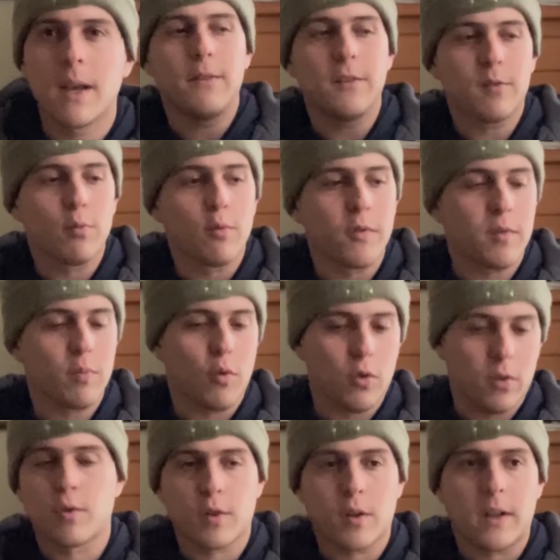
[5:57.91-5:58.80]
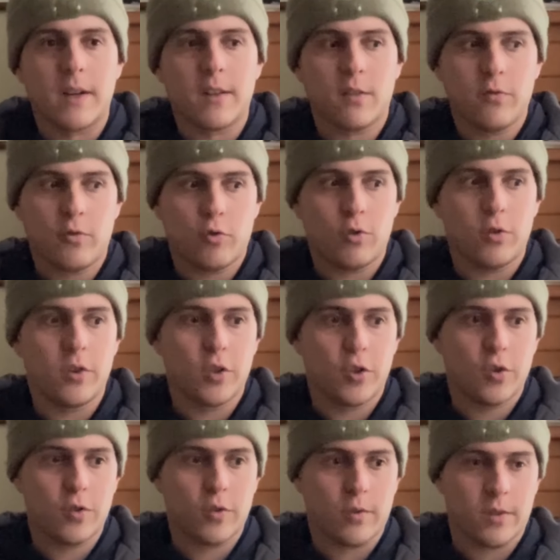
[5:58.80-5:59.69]
This movie's more along the lines of
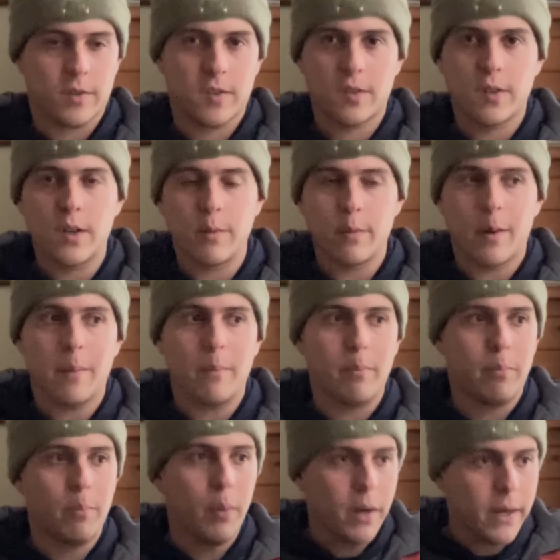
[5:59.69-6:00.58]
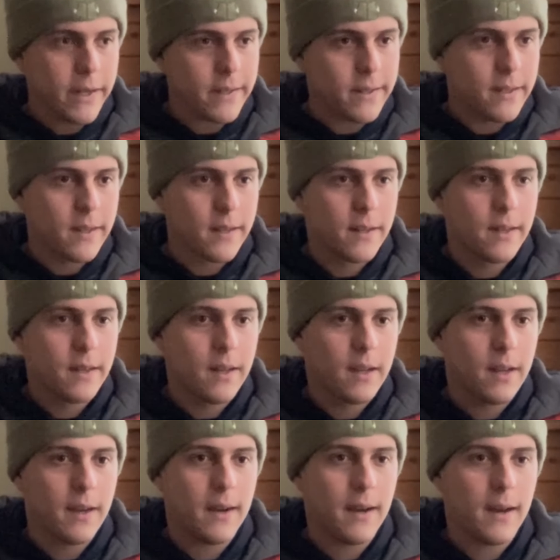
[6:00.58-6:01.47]
traditional cinema, but
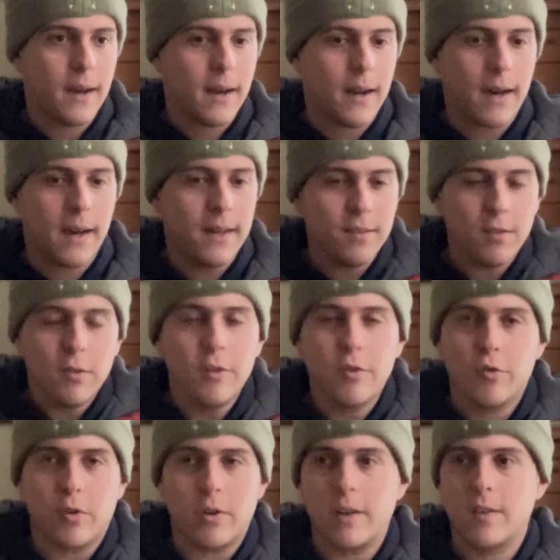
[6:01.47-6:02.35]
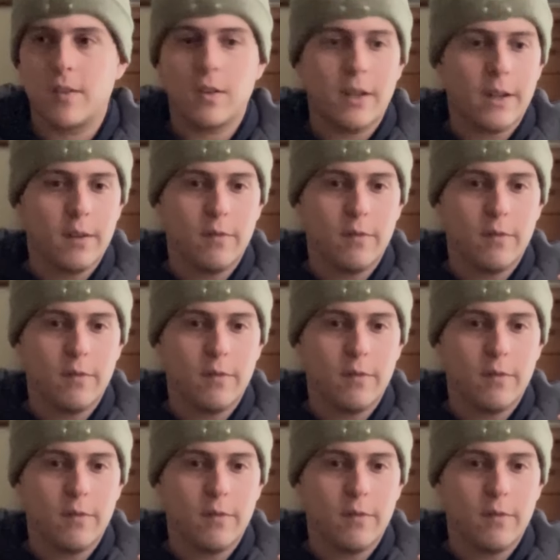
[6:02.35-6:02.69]
I still enjoy it. There's a lot